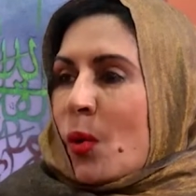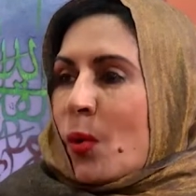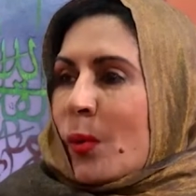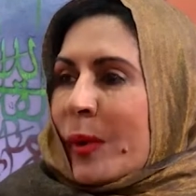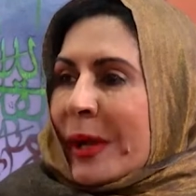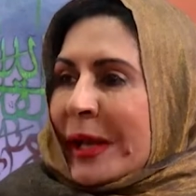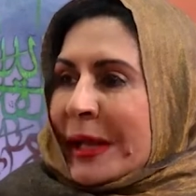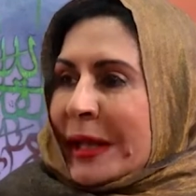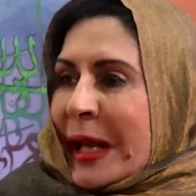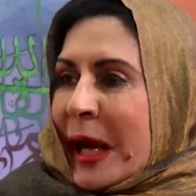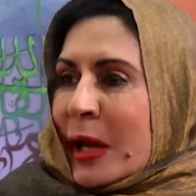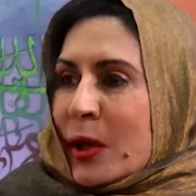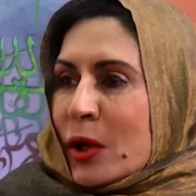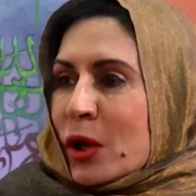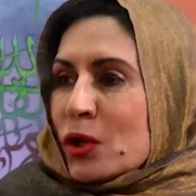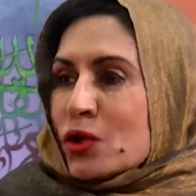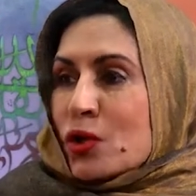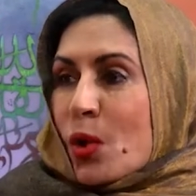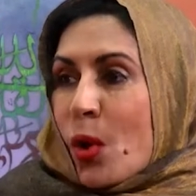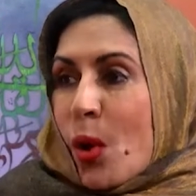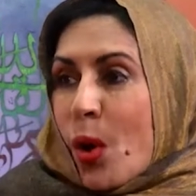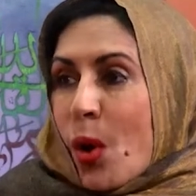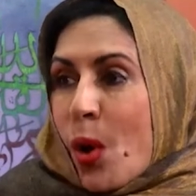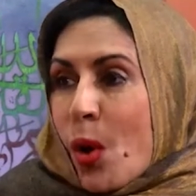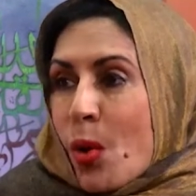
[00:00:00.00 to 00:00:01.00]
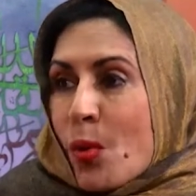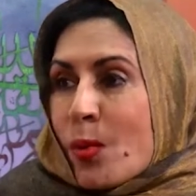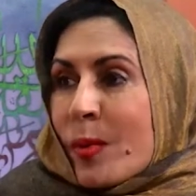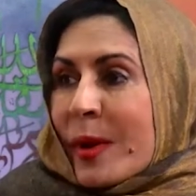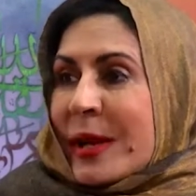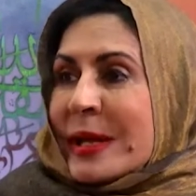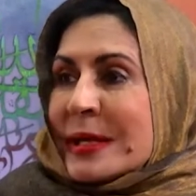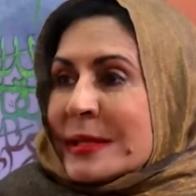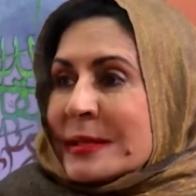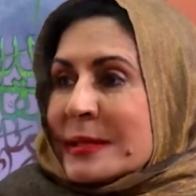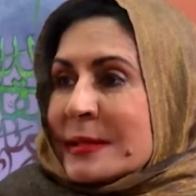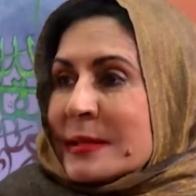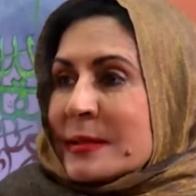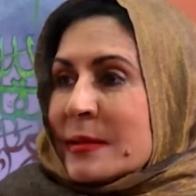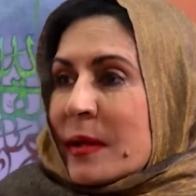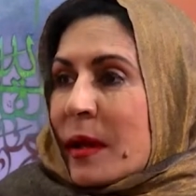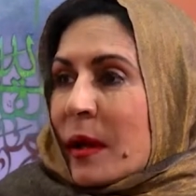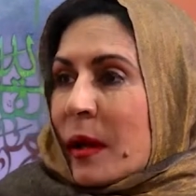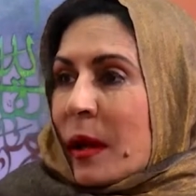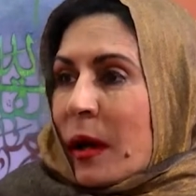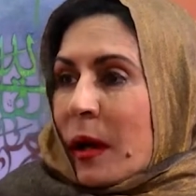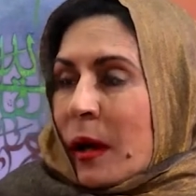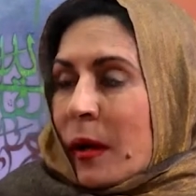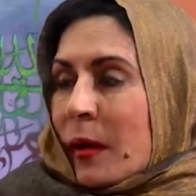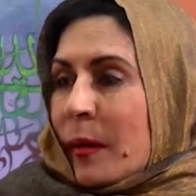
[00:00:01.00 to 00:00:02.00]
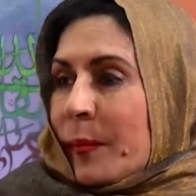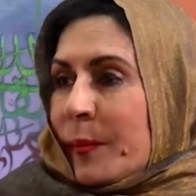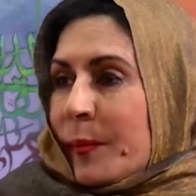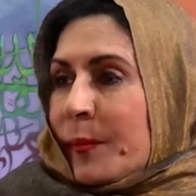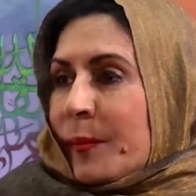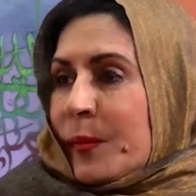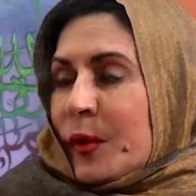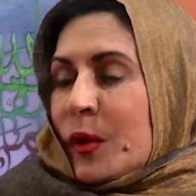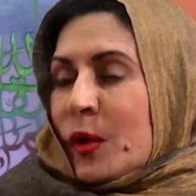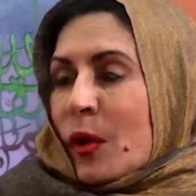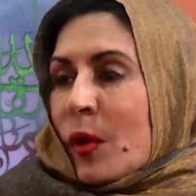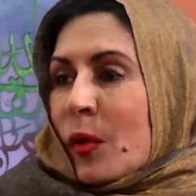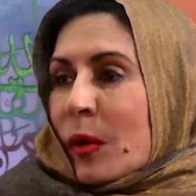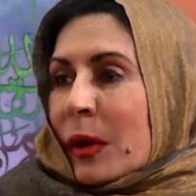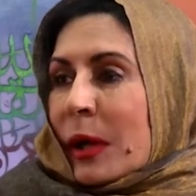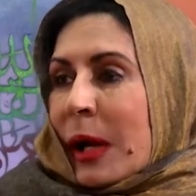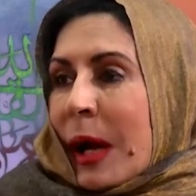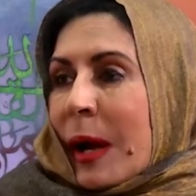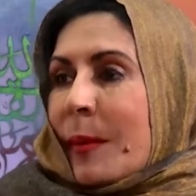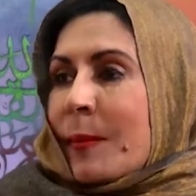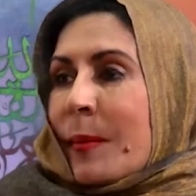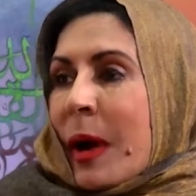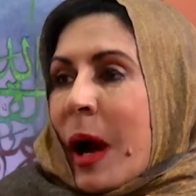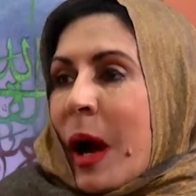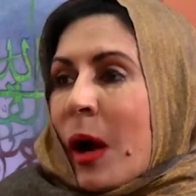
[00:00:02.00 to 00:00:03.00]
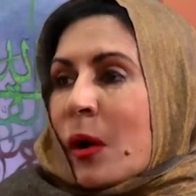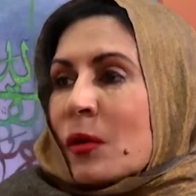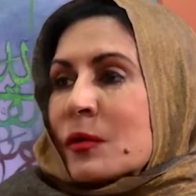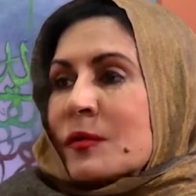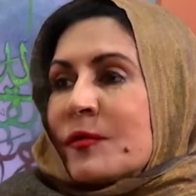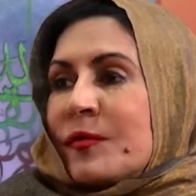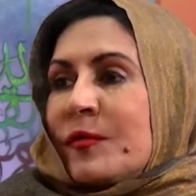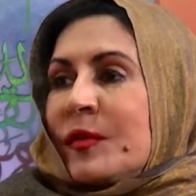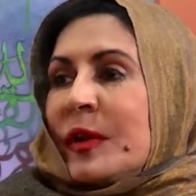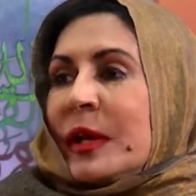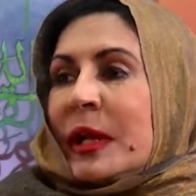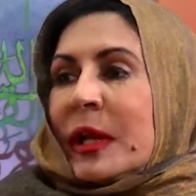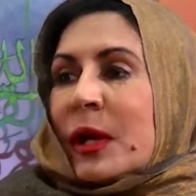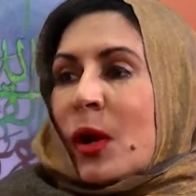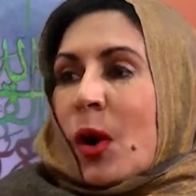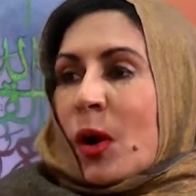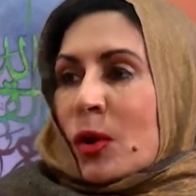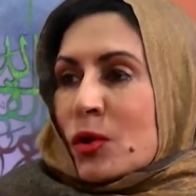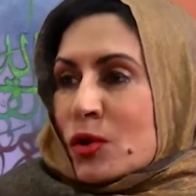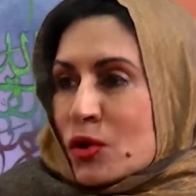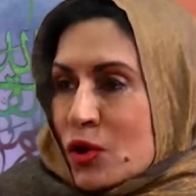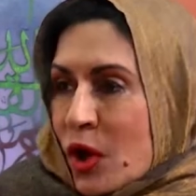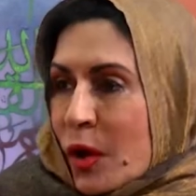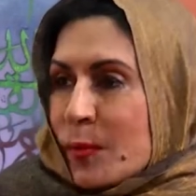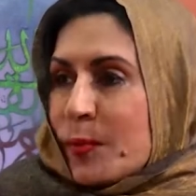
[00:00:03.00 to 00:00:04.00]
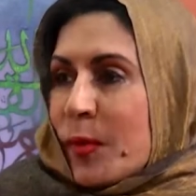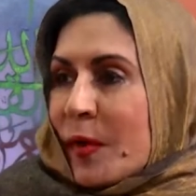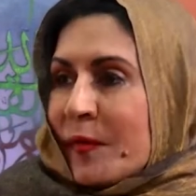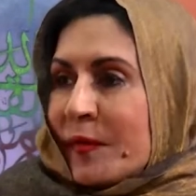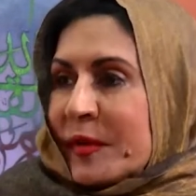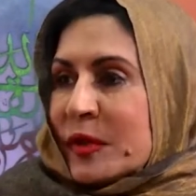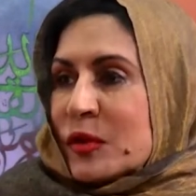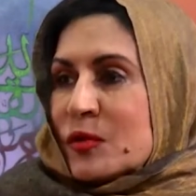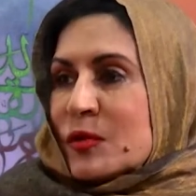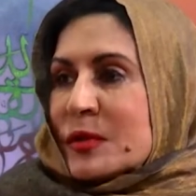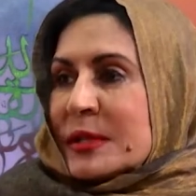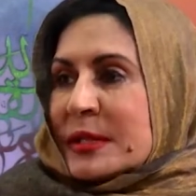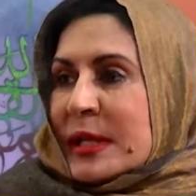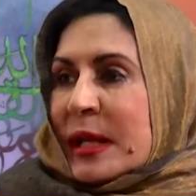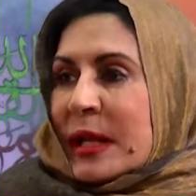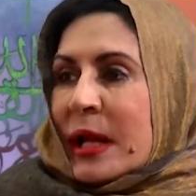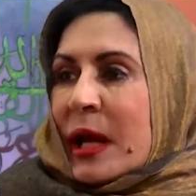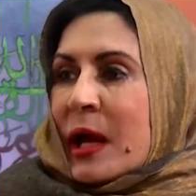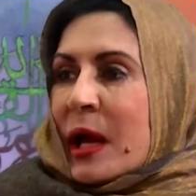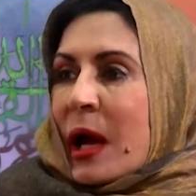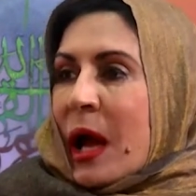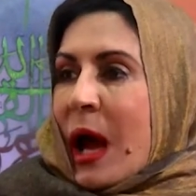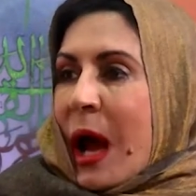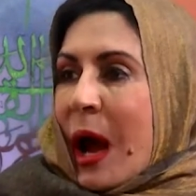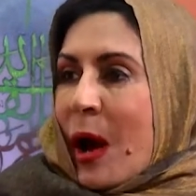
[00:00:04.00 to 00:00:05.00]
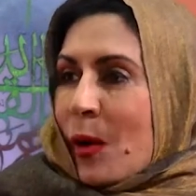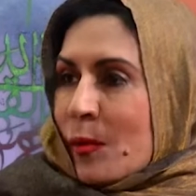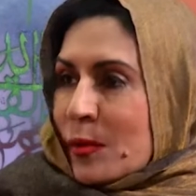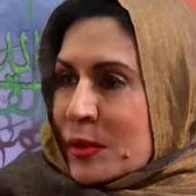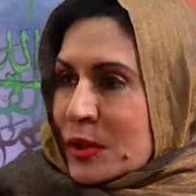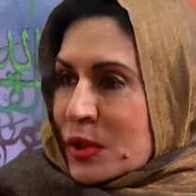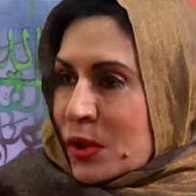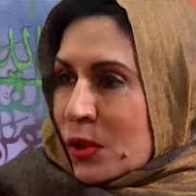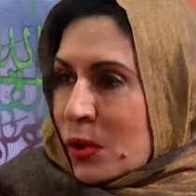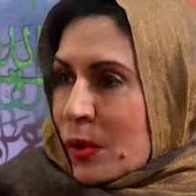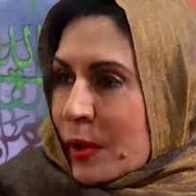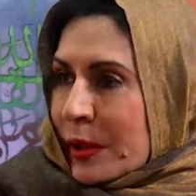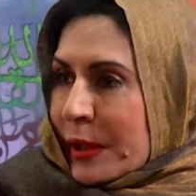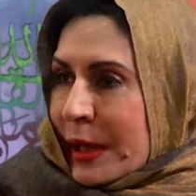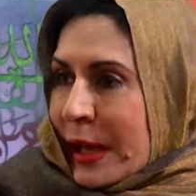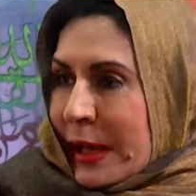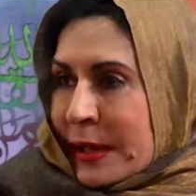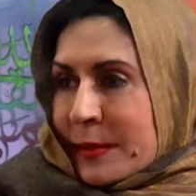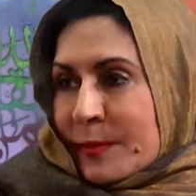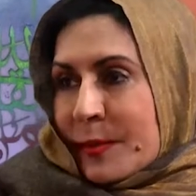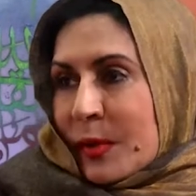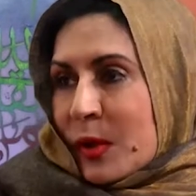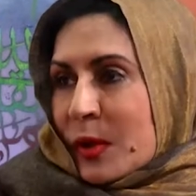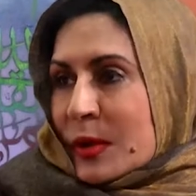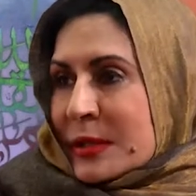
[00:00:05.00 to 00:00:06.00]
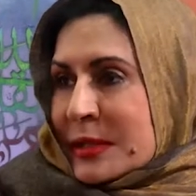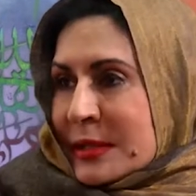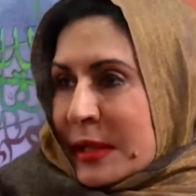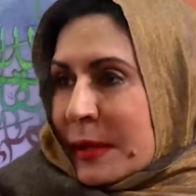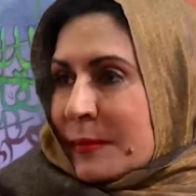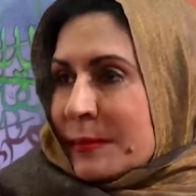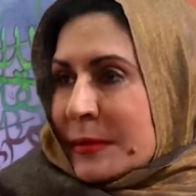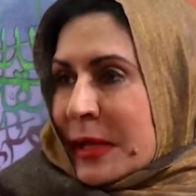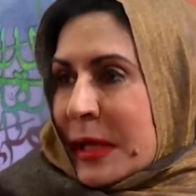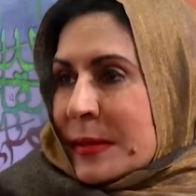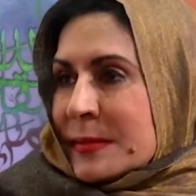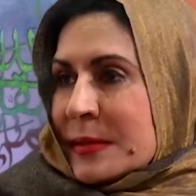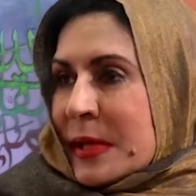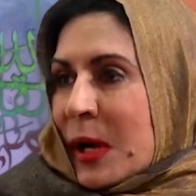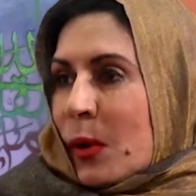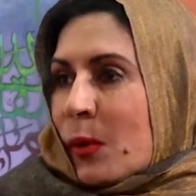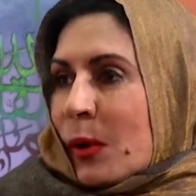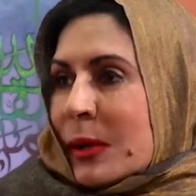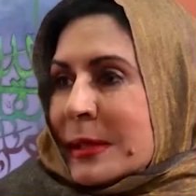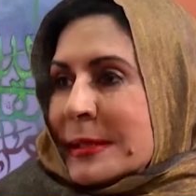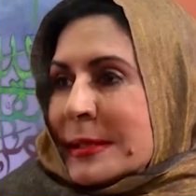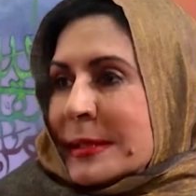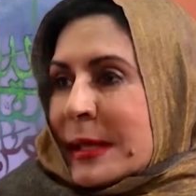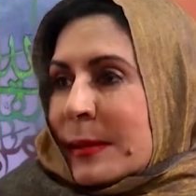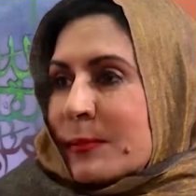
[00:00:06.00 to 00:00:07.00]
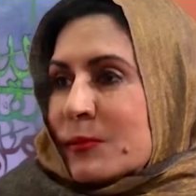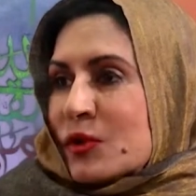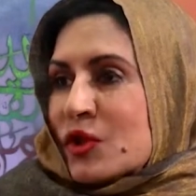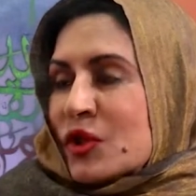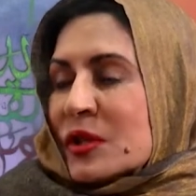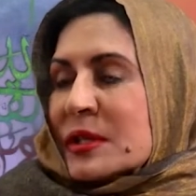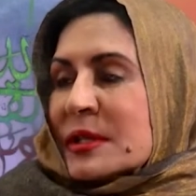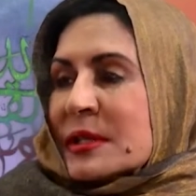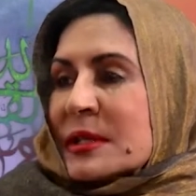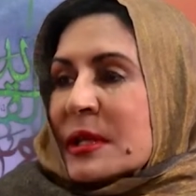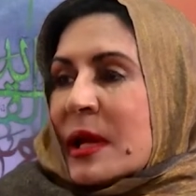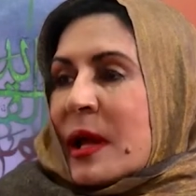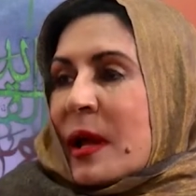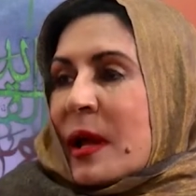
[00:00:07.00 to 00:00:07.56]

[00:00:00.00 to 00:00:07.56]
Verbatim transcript: we cannot always uh, you know, come out feeling on top of it to say I was correct because sometimes our assumptions